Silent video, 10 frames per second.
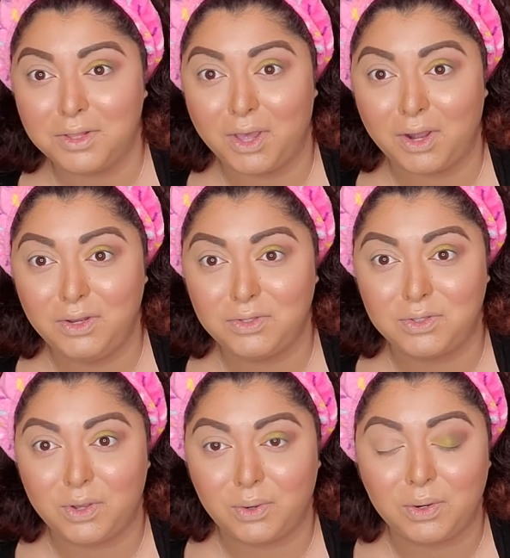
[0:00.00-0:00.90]
So
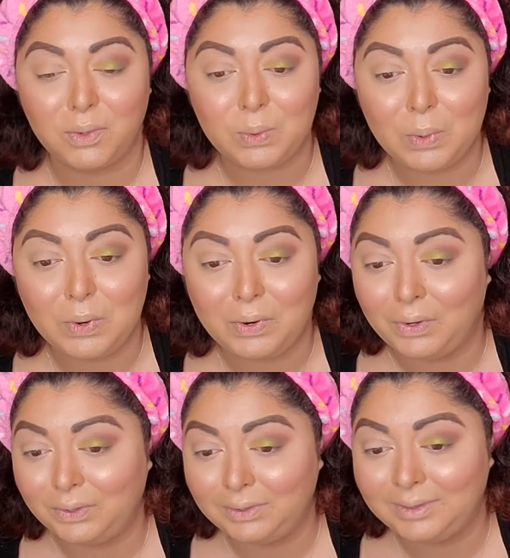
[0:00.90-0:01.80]

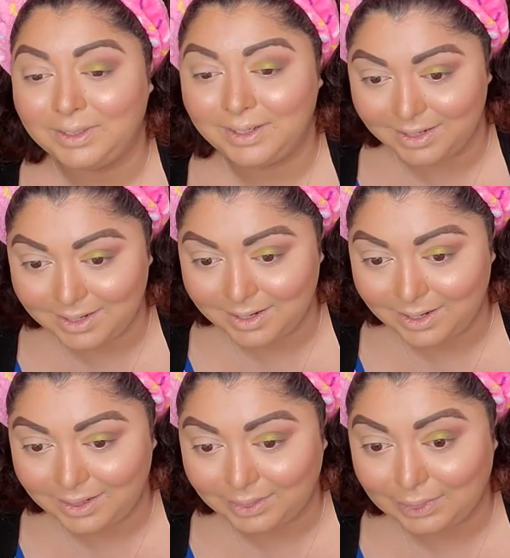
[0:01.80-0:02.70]
cool.
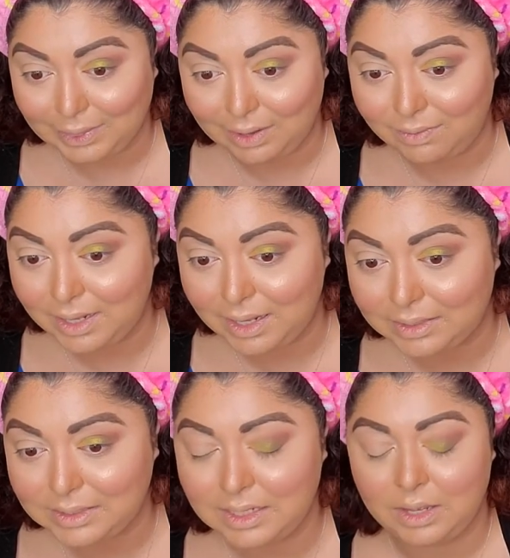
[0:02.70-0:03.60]
Love it.
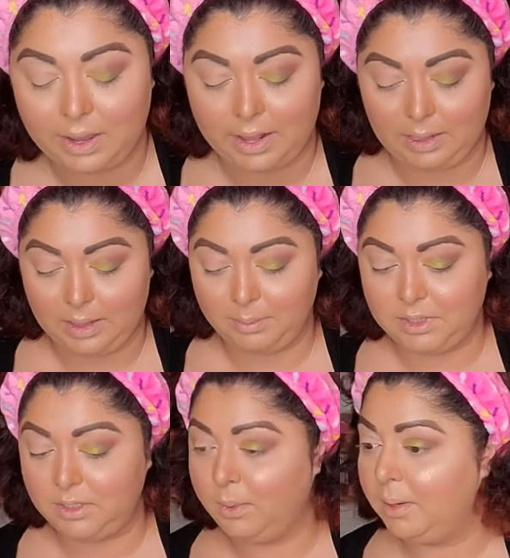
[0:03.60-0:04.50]
Okay, let me see
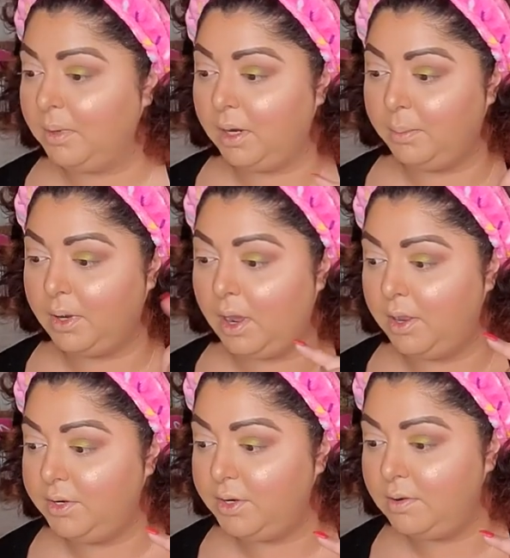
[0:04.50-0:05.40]
what I'm gonna put
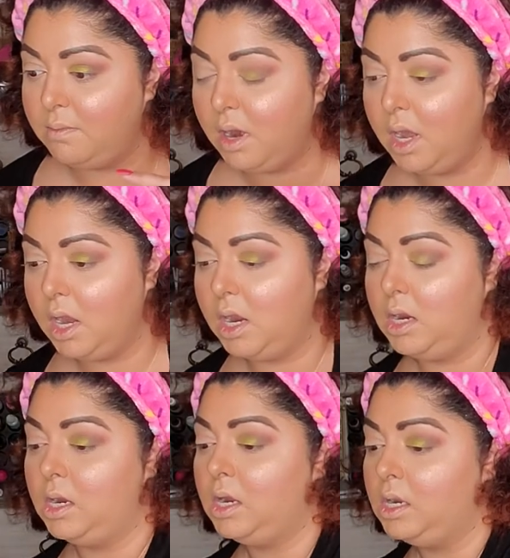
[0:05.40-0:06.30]
under my
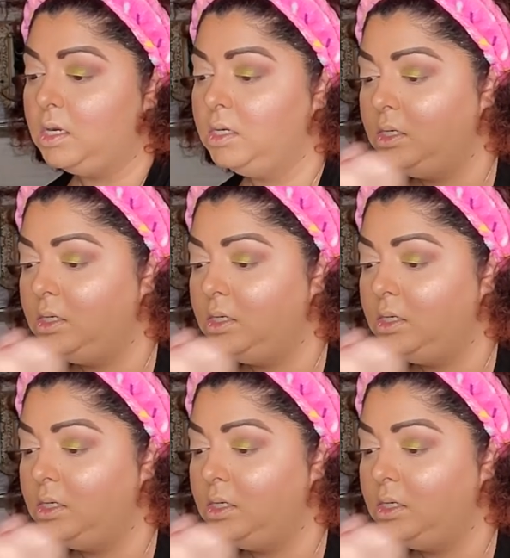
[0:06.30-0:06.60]
eye.